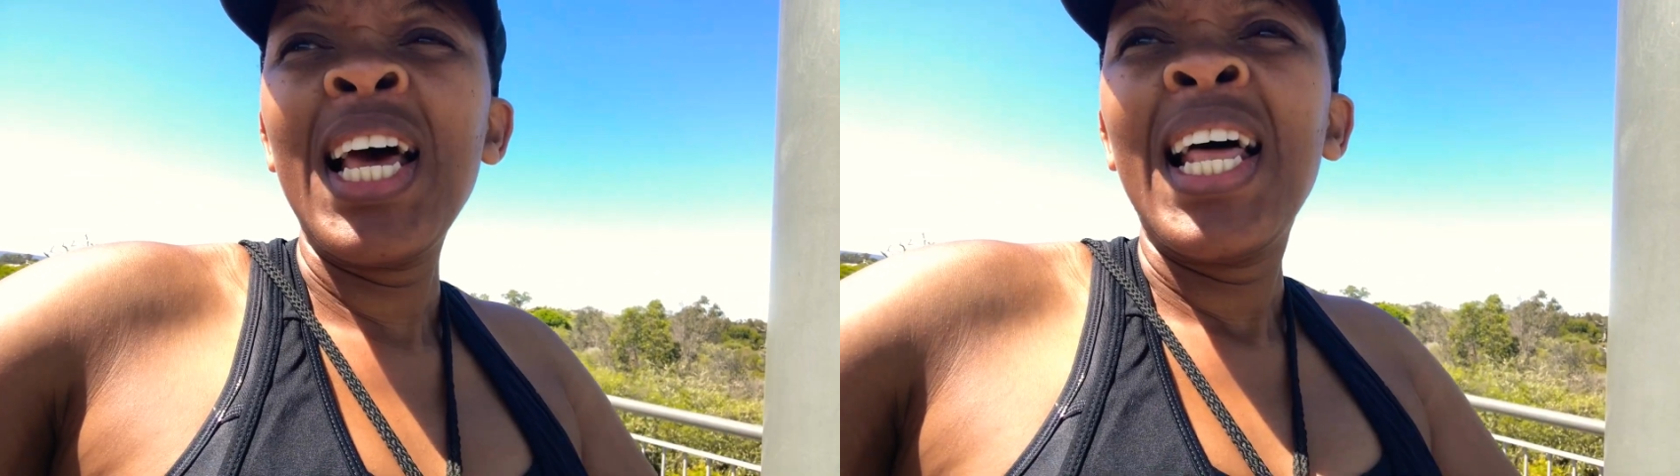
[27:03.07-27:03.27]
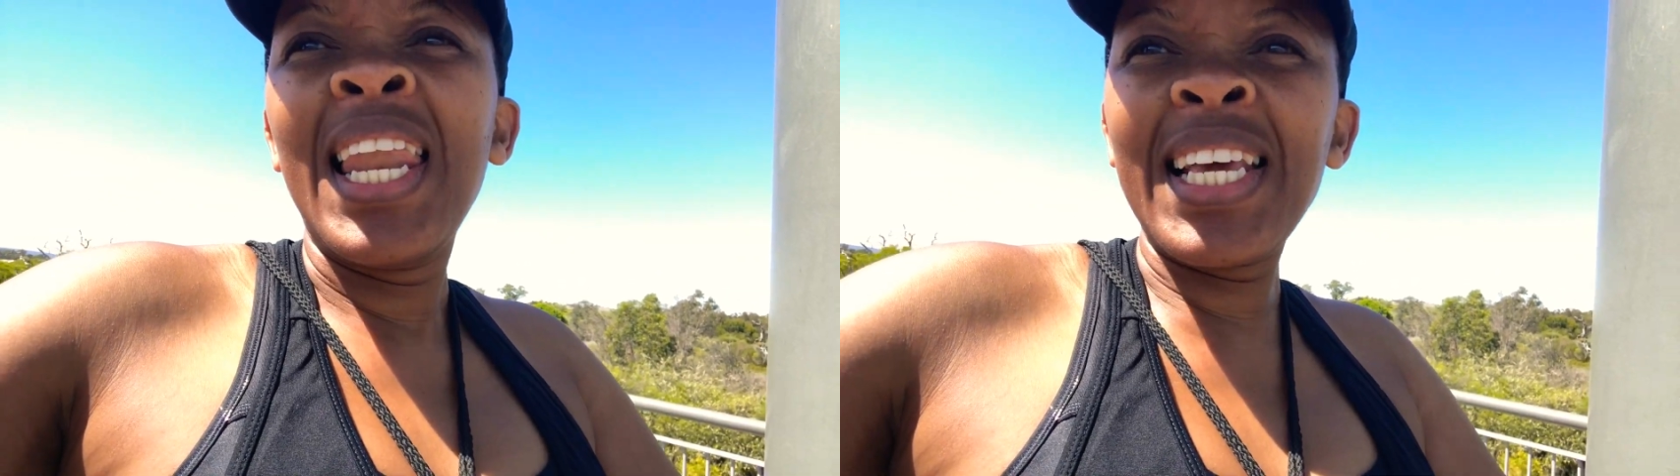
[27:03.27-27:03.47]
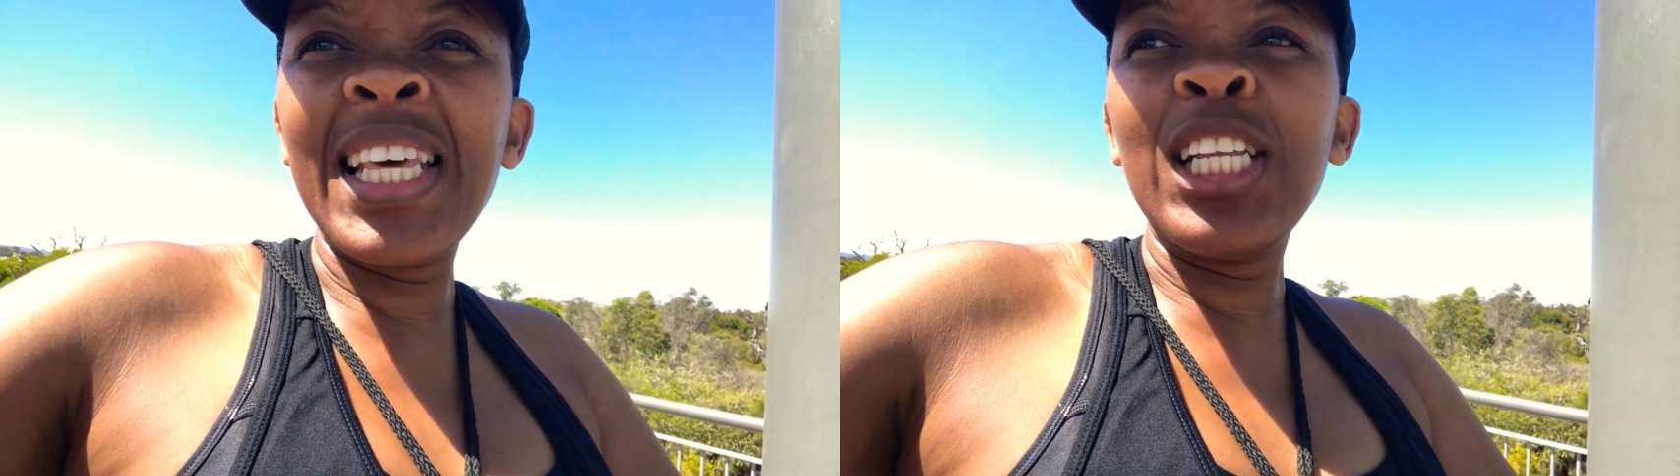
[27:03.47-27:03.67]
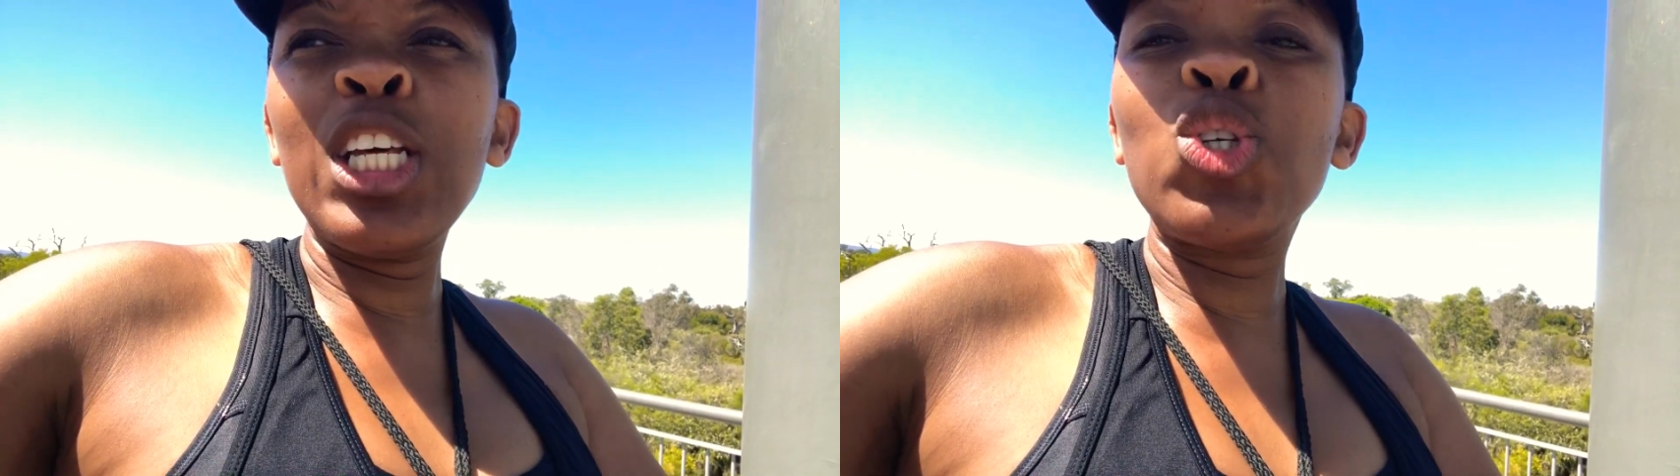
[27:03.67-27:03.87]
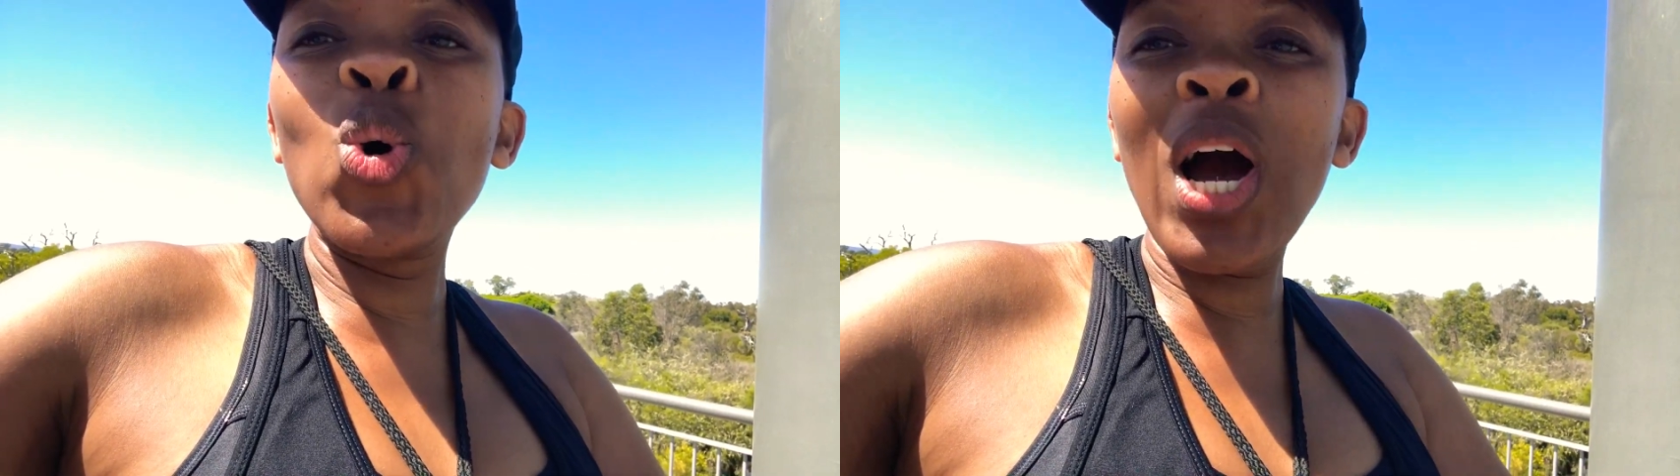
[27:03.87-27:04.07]
Like they
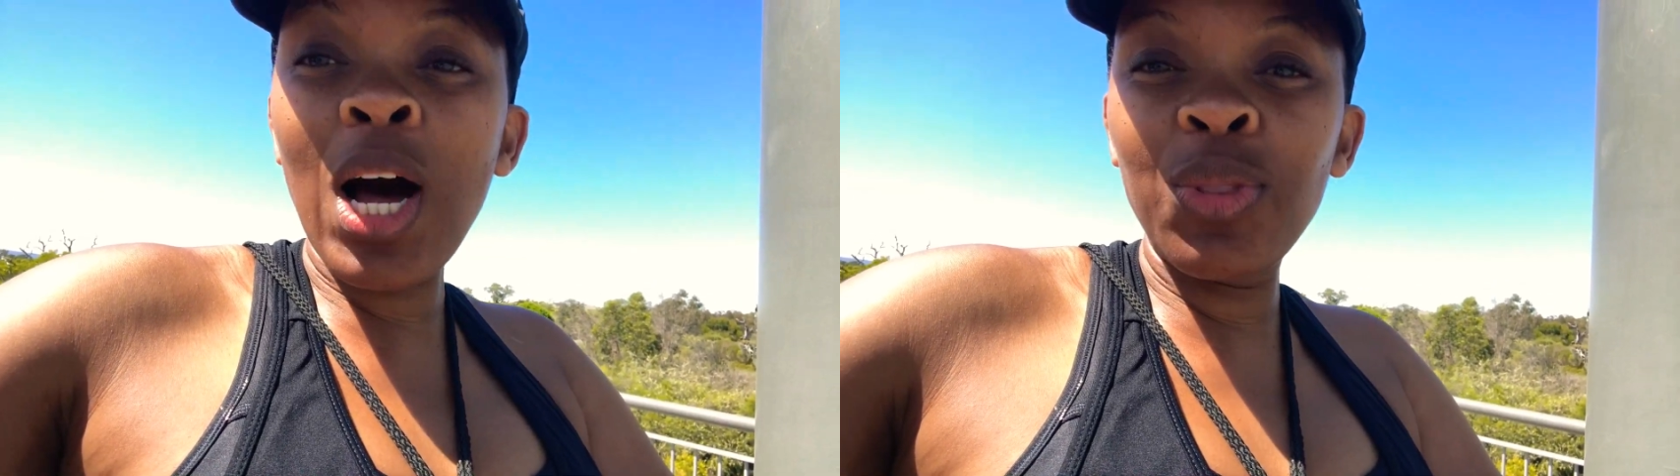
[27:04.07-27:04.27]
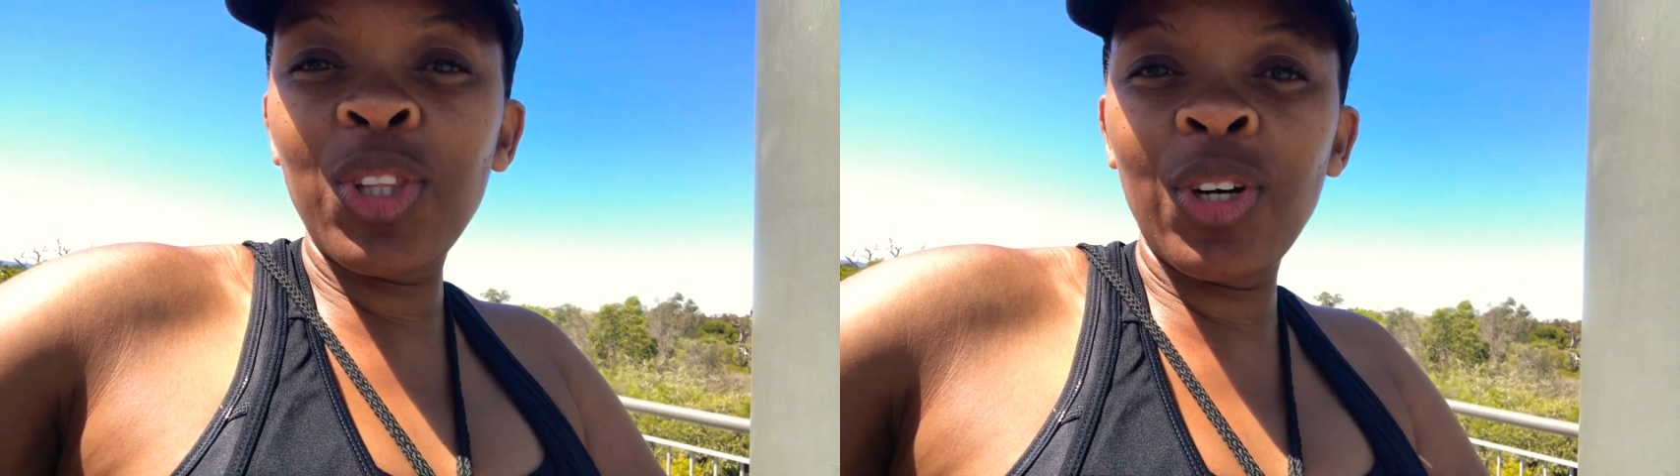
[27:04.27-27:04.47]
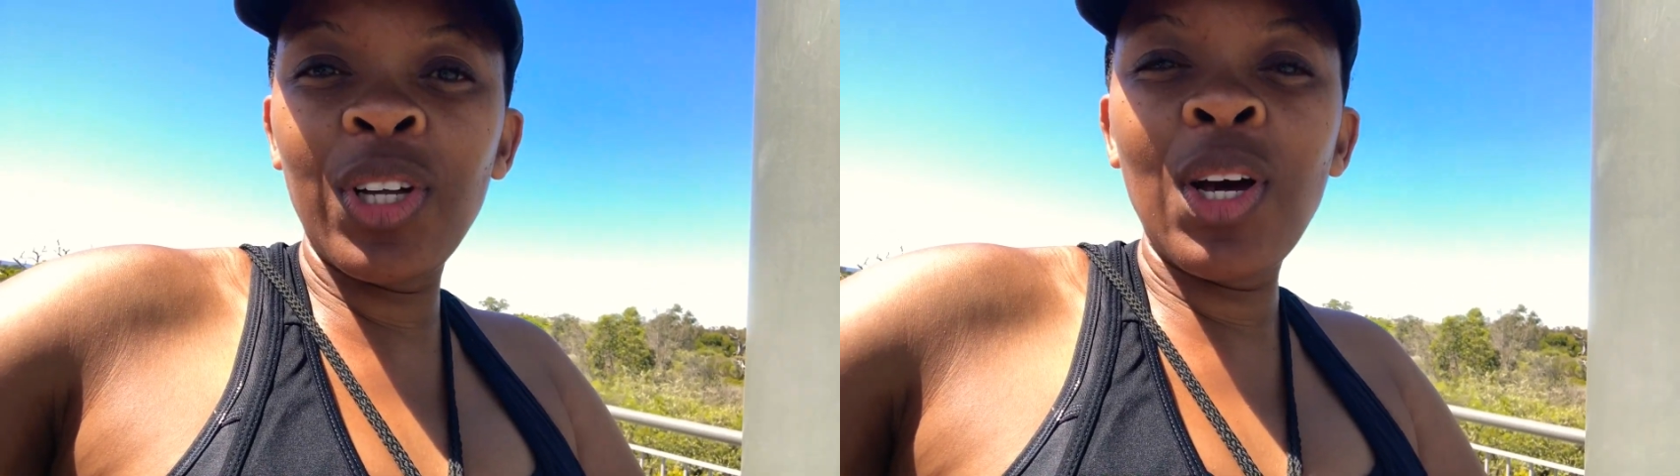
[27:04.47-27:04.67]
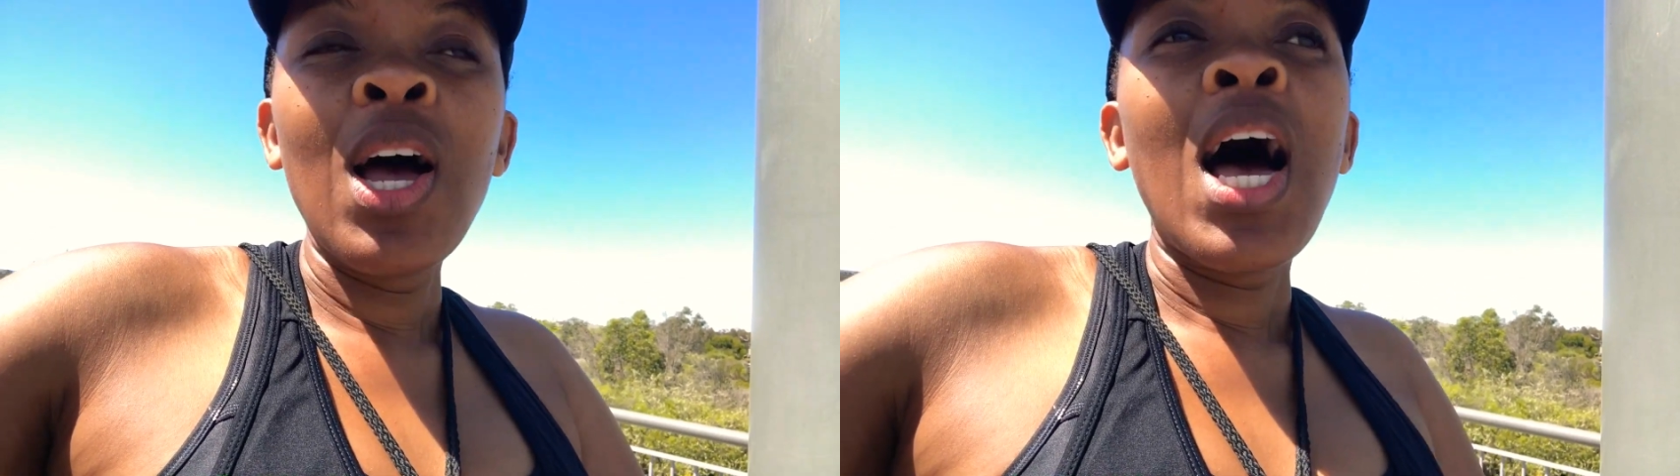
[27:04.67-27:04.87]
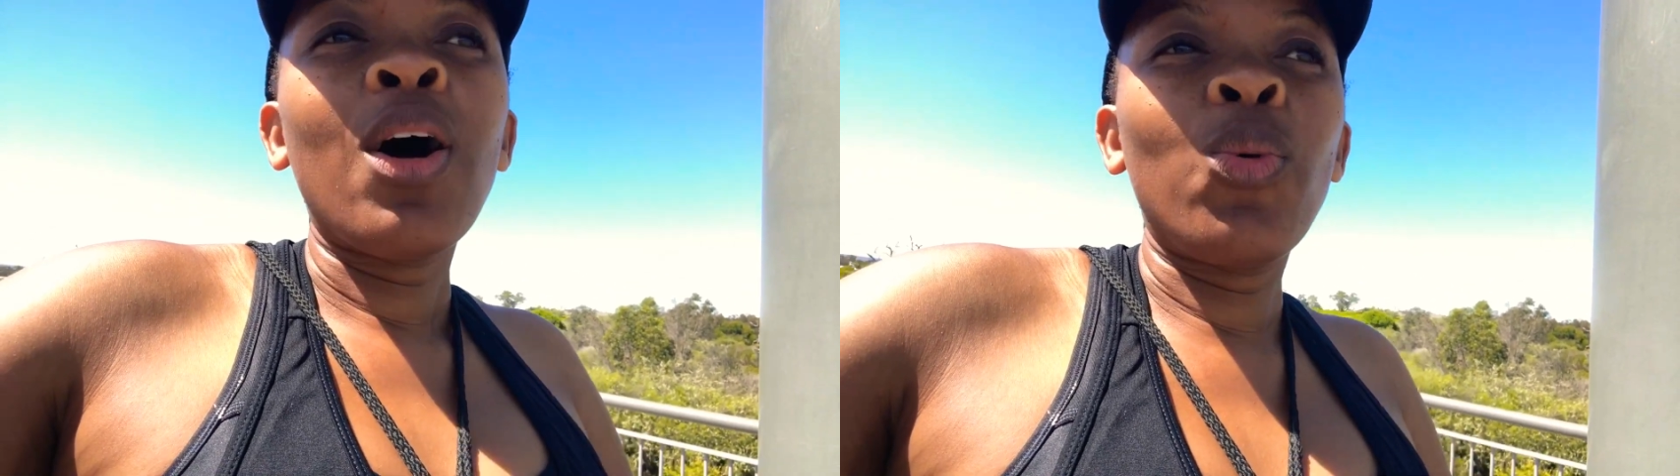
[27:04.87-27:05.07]
took out the...
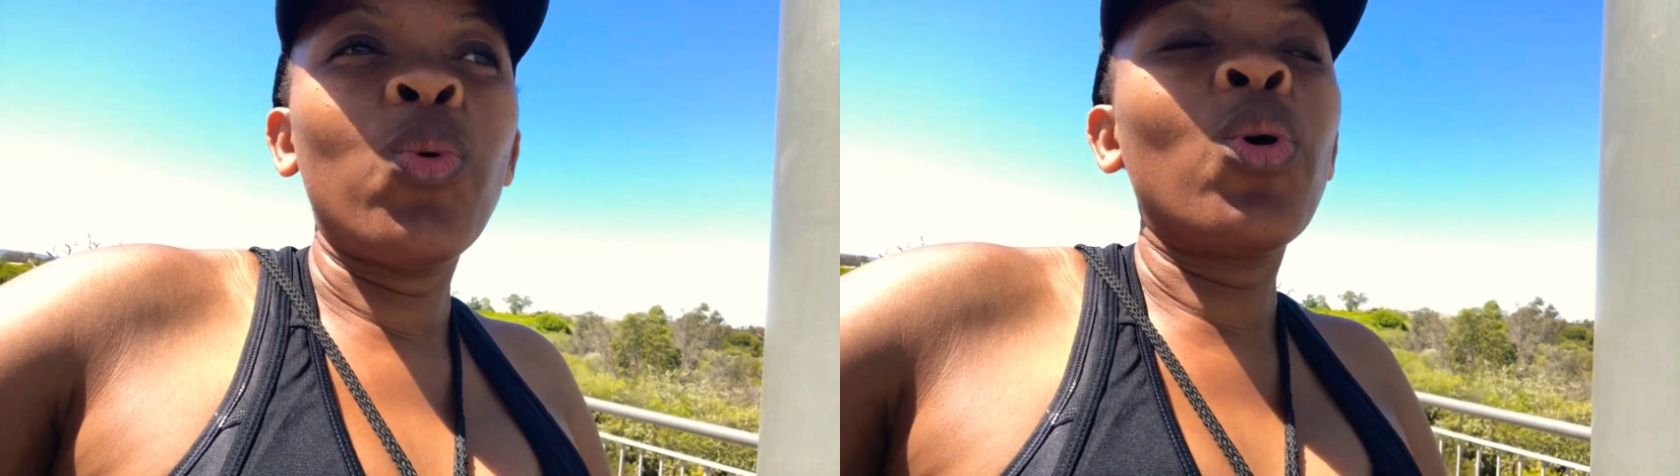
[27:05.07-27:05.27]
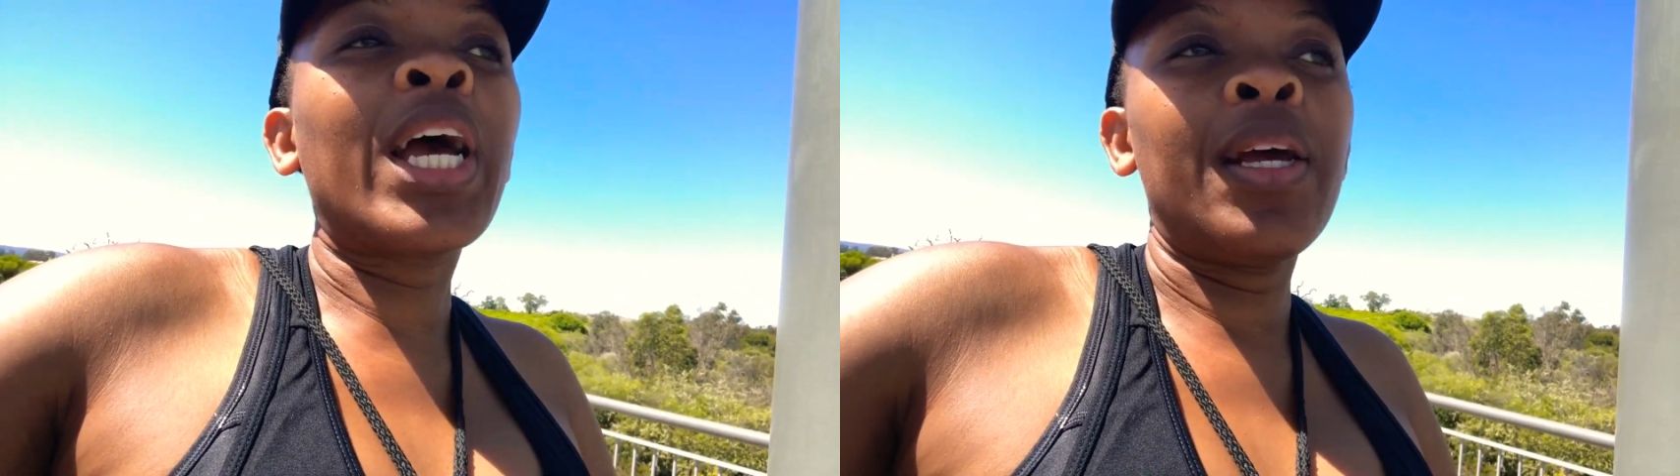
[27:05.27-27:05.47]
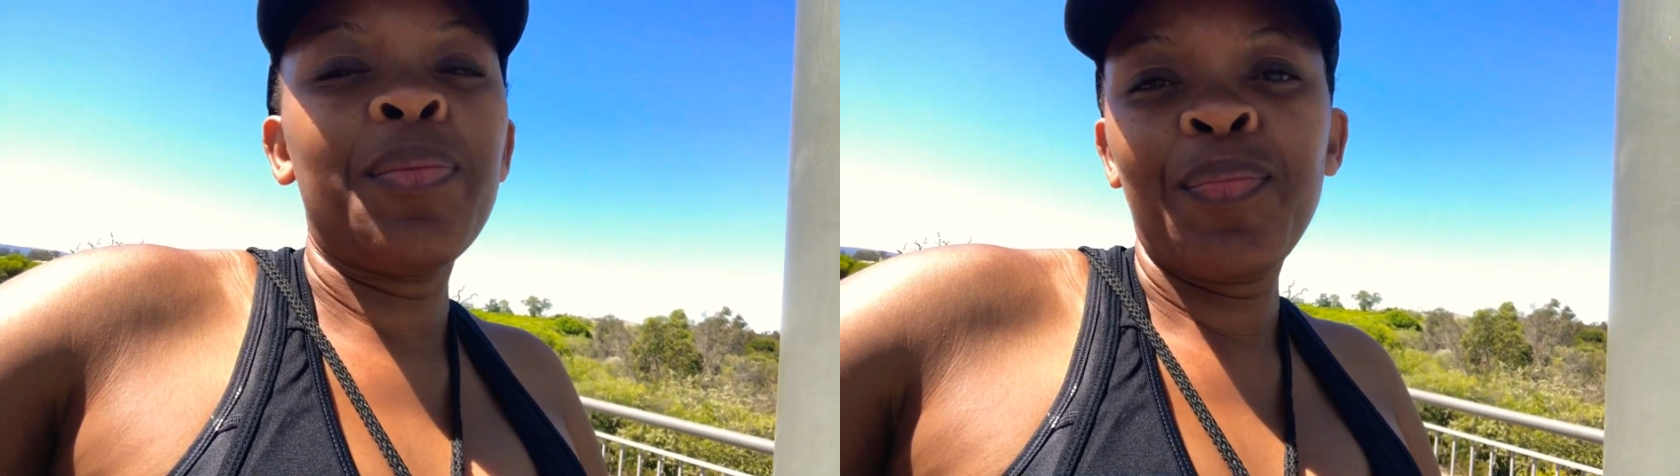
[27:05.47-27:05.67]
Okay.